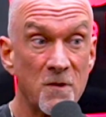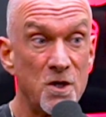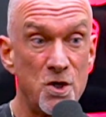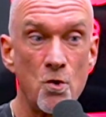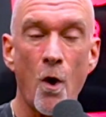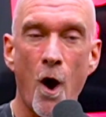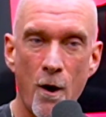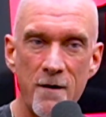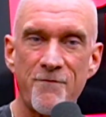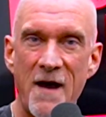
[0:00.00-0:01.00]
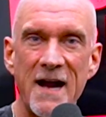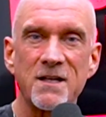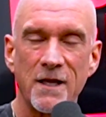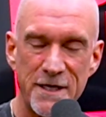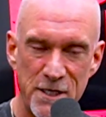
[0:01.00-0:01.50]
you are in fact
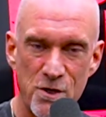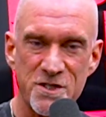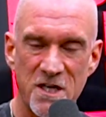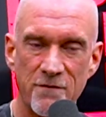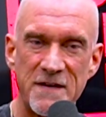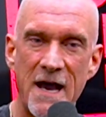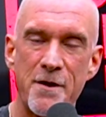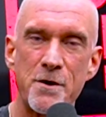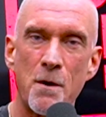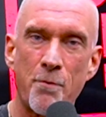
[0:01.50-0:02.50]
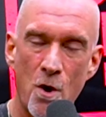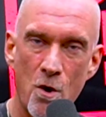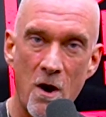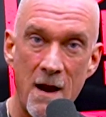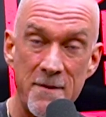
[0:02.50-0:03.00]
letting yourself down and you're
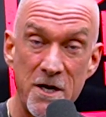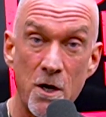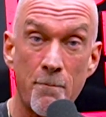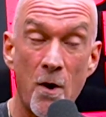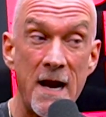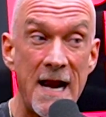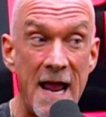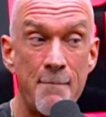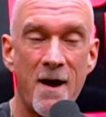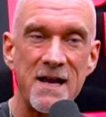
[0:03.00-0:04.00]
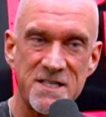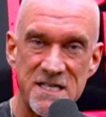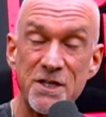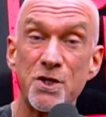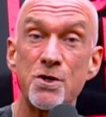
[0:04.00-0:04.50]
programming your brain and by
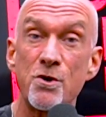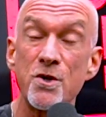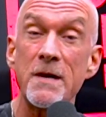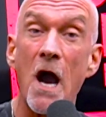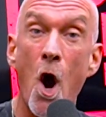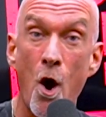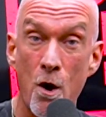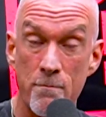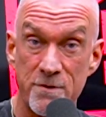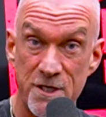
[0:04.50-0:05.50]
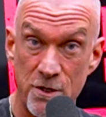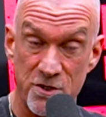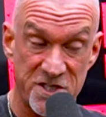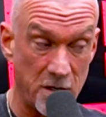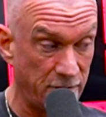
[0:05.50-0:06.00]
extension you're doing harm to
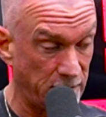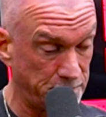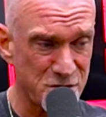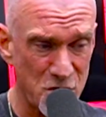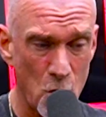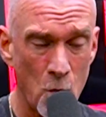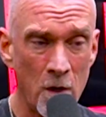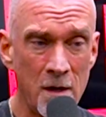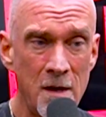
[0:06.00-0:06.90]
yourself so